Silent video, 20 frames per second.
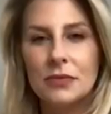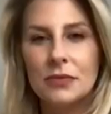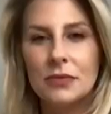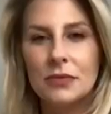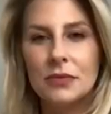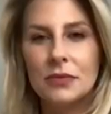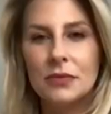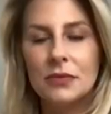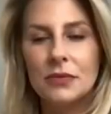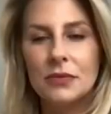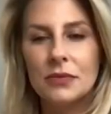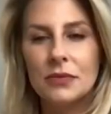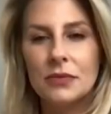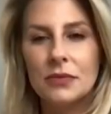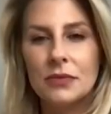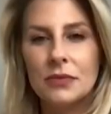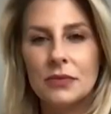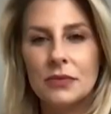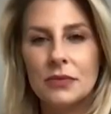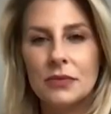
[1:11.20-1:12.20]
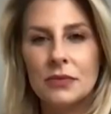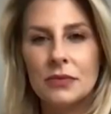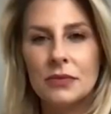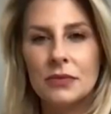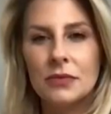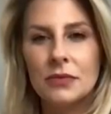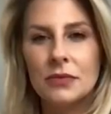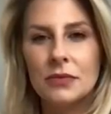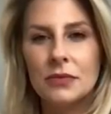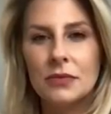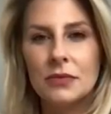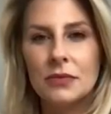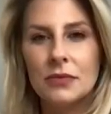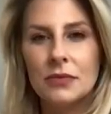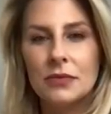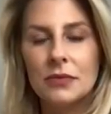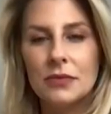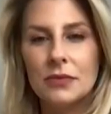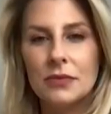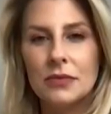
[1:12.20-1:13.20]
No words are spoken by the person on screen.